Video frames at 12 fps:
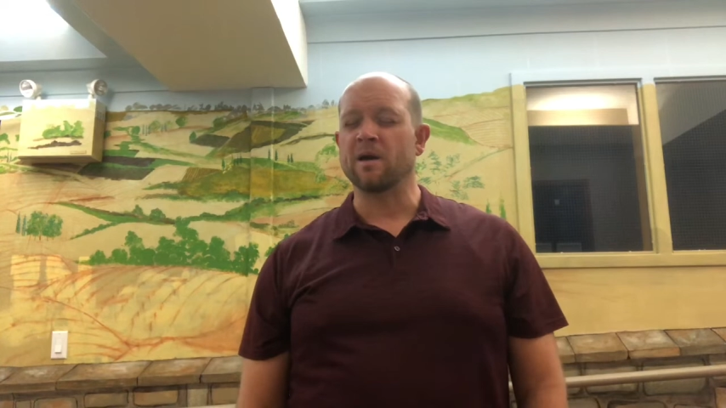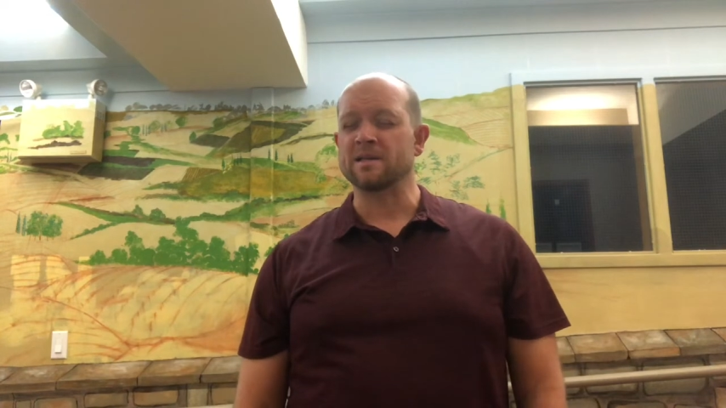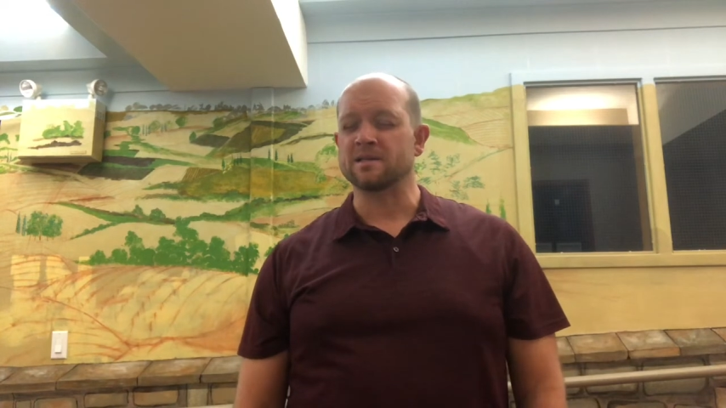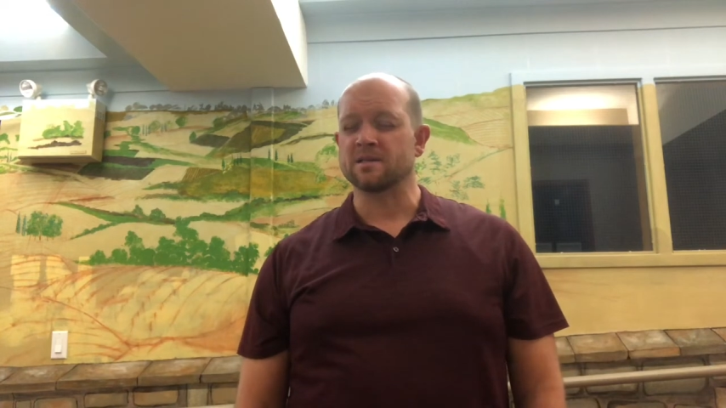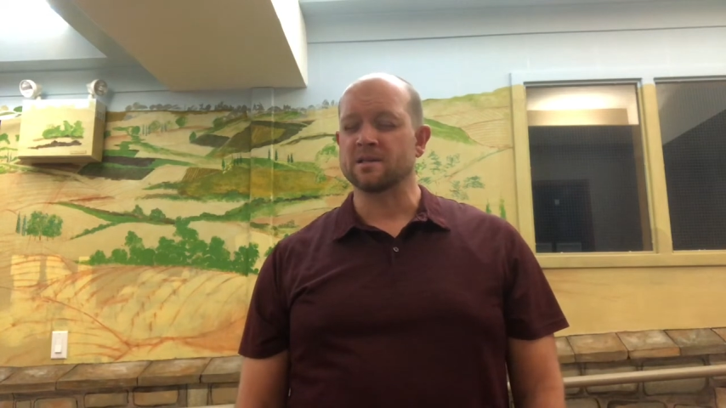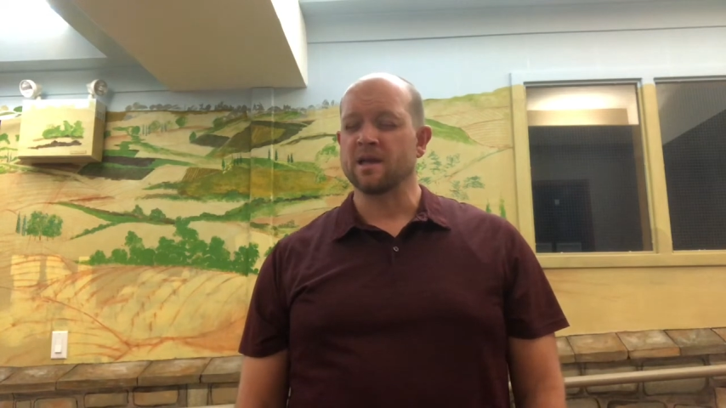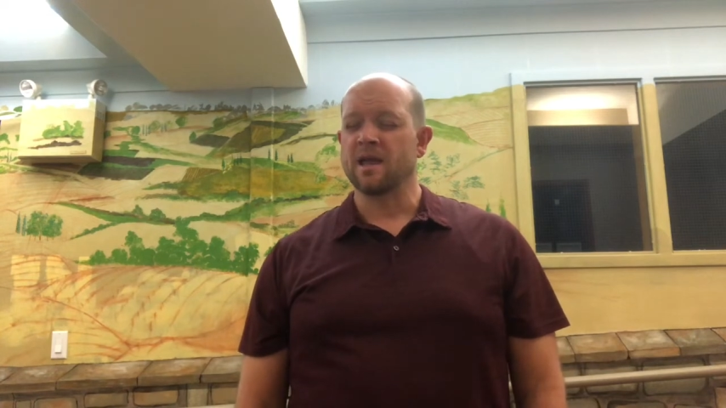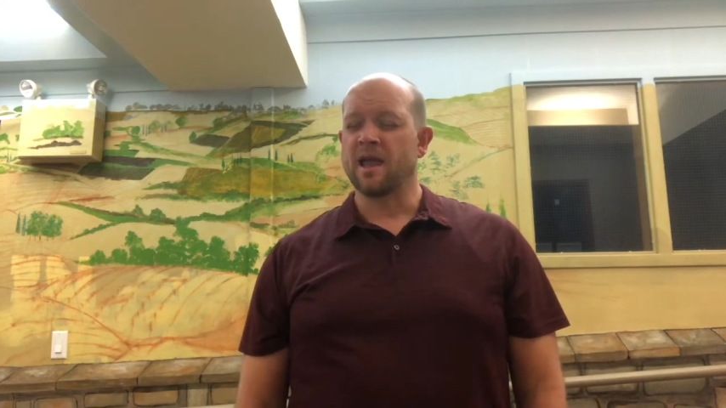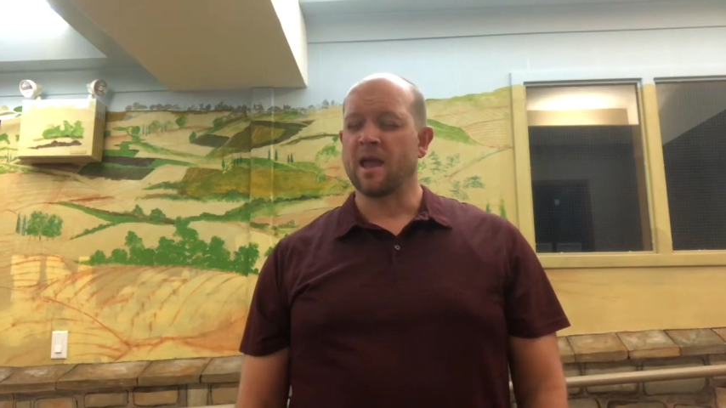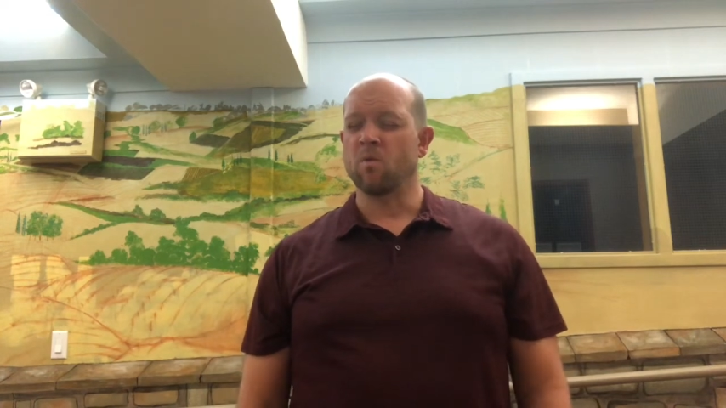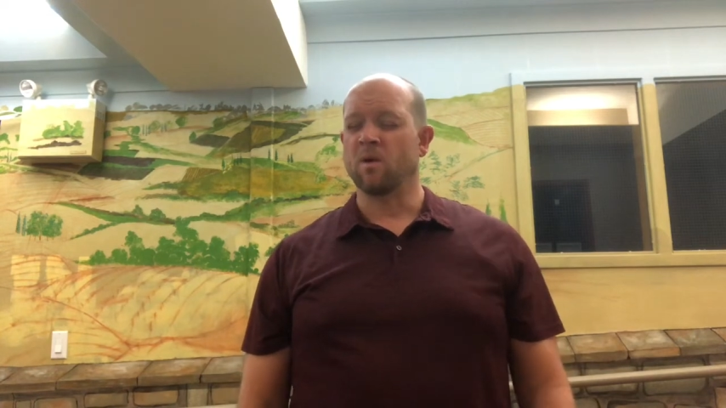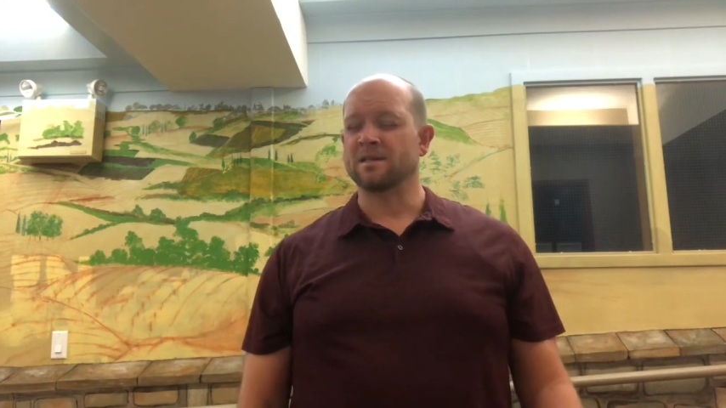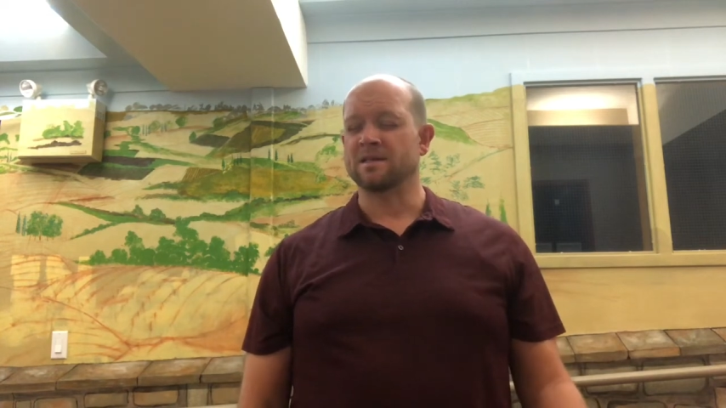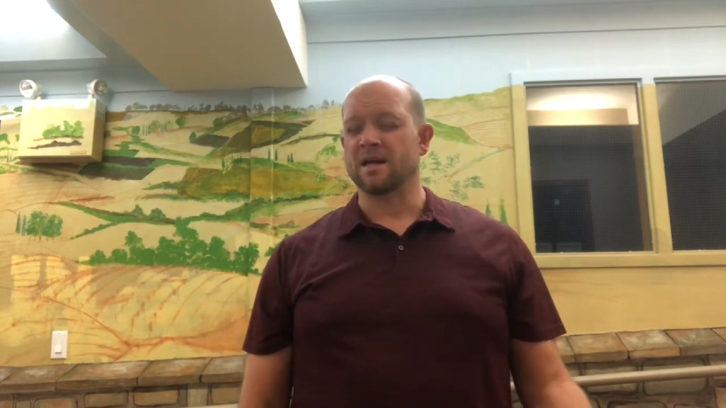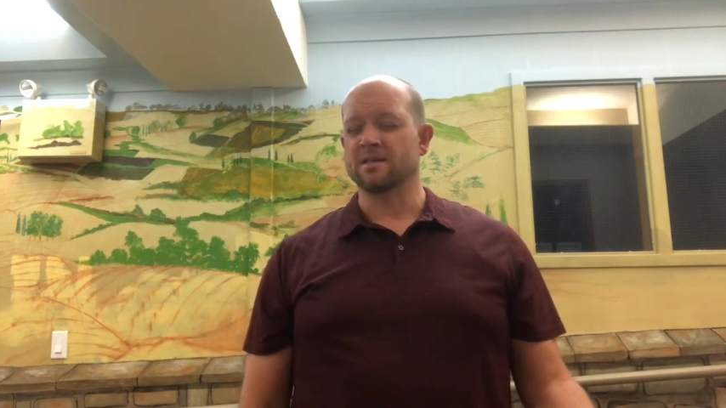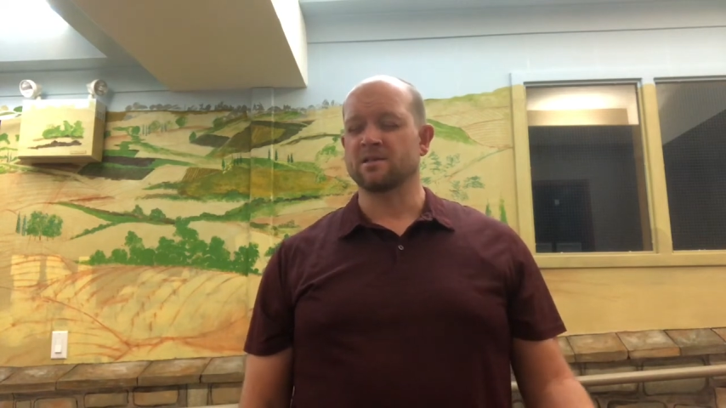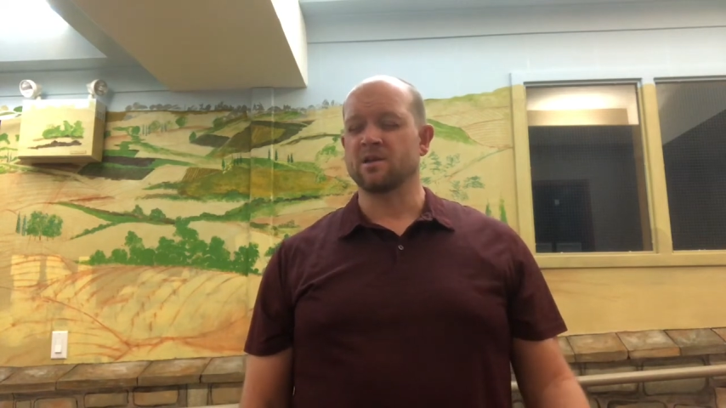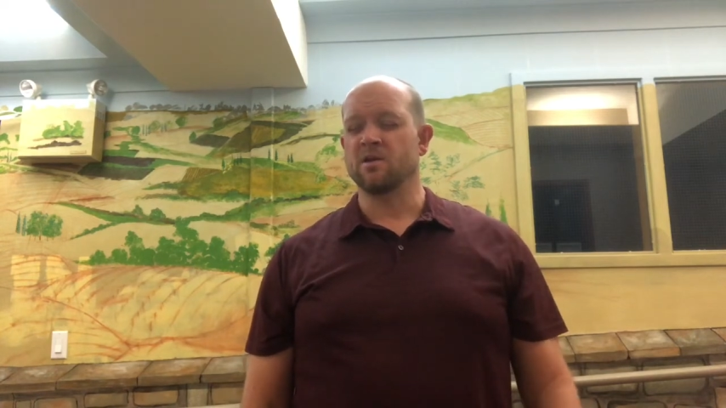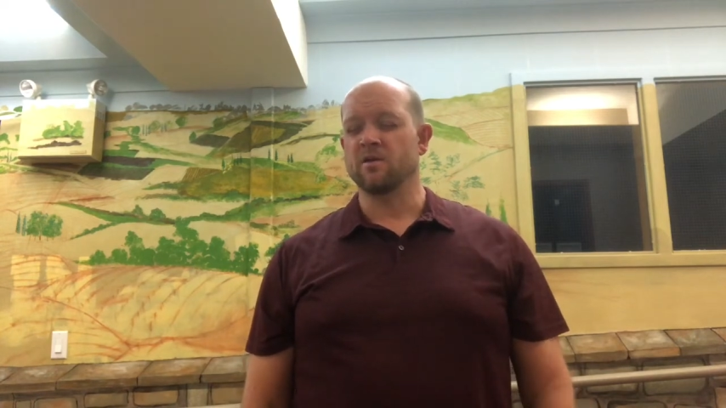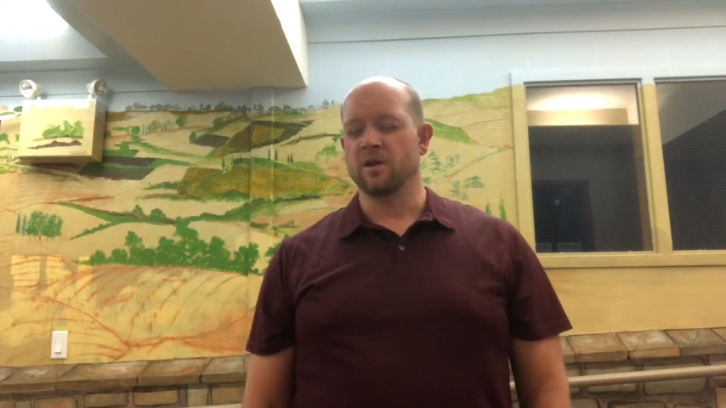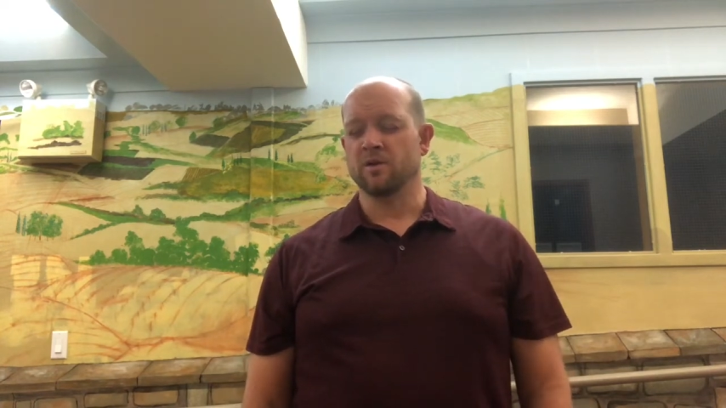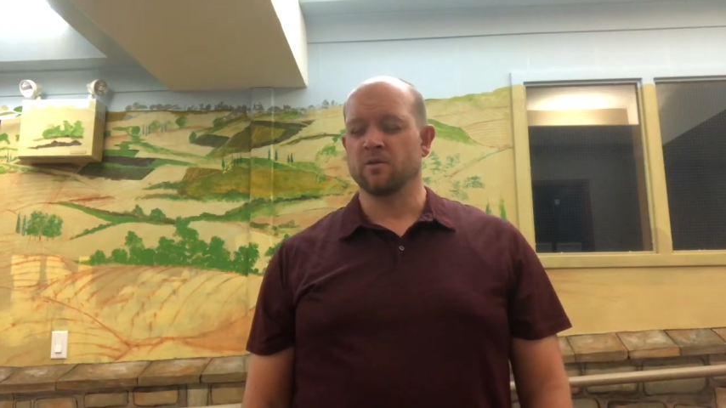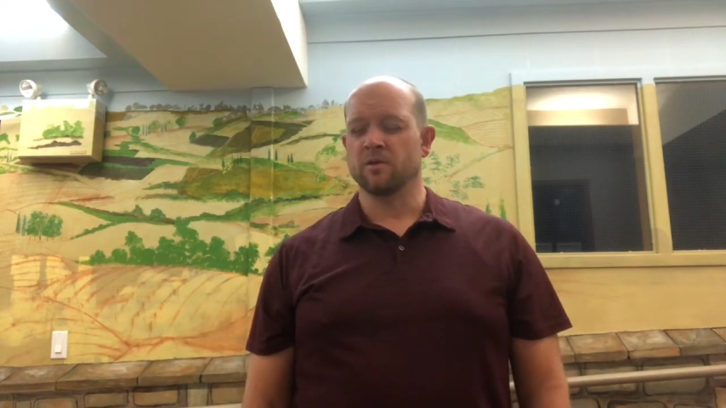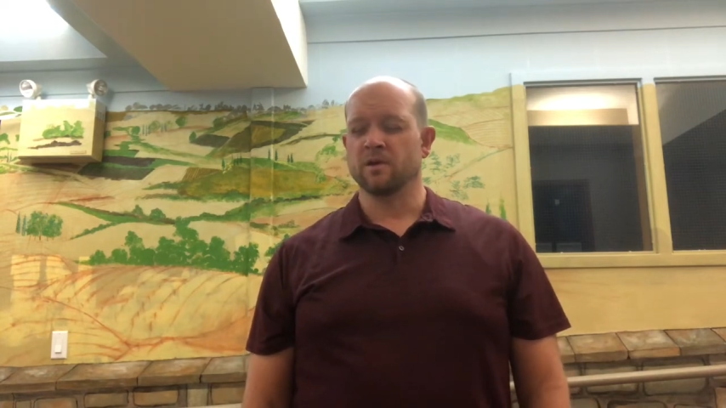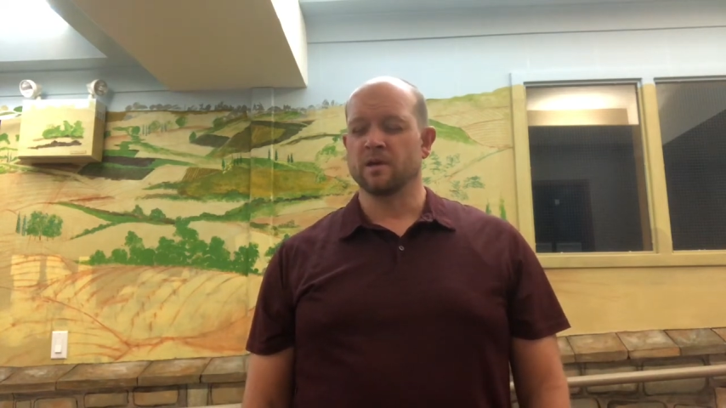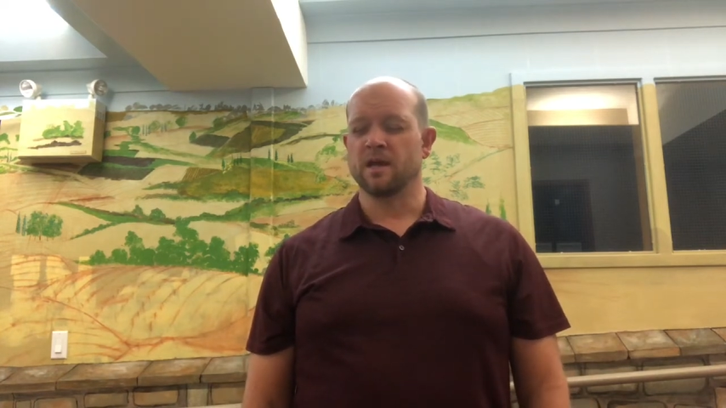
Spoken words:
us and wants us to know You.